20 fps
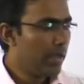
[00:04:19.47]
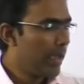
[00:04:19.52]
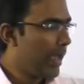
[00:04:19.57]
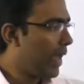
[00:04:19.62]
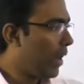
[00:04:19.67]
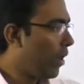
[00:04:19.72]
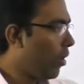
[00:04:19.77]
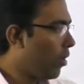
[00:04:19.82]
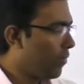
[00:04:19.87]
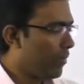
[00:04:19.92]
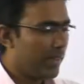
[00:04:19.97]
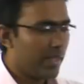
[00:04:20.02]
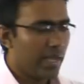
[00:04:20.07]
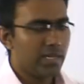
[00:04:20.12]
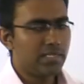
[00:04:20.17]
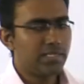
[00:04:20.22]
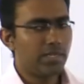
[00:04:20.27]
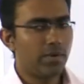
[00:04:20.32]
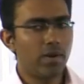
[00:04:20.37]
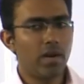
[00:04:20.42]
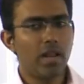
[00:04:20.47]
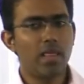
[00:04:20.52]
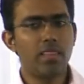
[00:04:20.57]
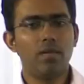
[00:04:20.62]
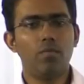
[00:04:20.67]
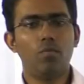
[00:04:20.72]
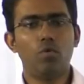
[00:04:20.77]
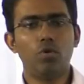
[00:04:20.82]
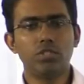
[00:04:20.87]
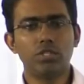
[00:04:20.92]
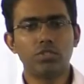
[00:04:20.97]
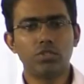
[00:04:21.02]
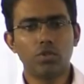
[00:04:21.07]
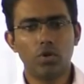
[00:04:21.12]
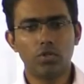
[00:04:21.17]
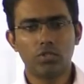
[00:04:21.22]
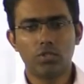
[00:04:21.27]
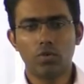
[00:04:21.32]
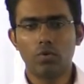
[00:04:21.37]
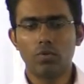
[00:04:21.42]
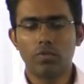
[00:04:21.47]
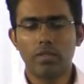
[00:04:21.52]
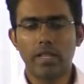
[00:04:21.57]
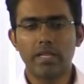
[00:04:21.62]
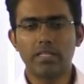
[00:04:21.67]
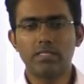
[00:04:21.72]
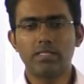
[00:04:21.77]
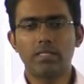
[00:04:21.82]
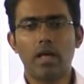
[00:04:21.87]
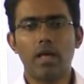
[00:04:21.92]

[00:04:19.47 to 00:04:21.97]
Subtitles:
Along with that, several other motions also, that is,